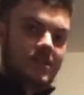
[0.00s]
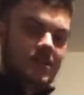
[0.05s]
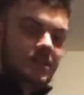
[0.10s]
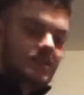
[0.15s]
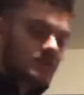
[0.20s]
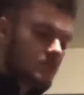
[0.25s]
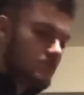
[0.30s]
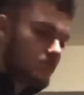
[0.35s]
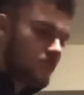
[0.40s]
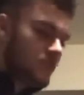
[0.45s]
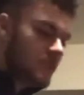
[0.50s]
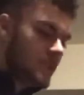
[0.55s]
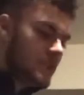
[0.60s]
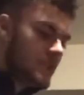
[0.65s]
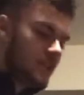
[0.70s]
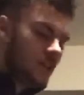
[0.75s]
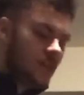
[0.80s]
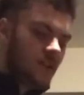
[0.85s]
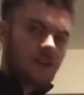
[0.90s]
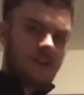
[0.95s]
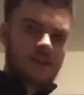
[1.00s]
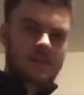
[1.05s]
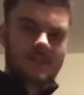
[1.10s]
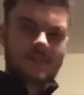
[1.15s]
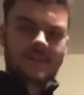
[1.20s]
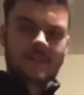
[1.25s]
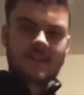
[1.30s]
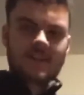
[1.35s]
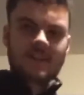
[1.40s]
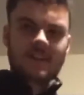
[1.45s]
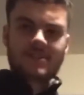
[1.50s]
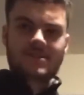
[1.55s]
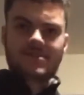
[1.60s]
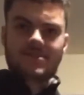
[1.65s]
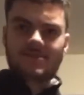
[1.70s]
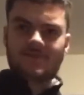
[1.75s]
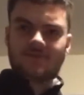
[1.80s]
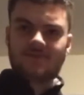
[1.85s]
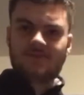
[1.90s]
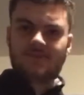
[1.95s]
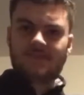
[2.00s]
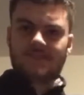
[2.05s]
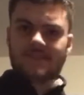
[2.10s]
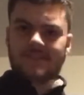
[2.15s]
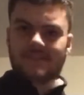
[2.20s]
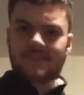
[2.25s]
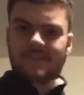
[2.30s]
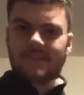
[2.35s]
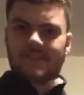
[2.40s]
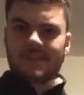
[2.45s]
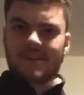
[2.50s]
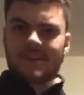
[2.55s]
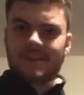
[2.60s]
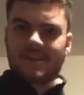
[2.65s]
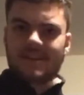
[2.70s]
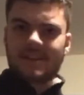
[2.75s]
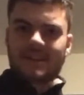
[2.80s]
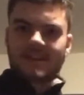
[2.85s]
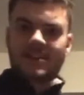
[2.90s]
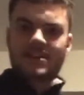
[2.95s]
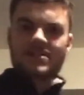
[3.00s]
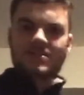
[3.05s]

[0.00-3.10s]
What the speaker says: a pretty hard thing to. It's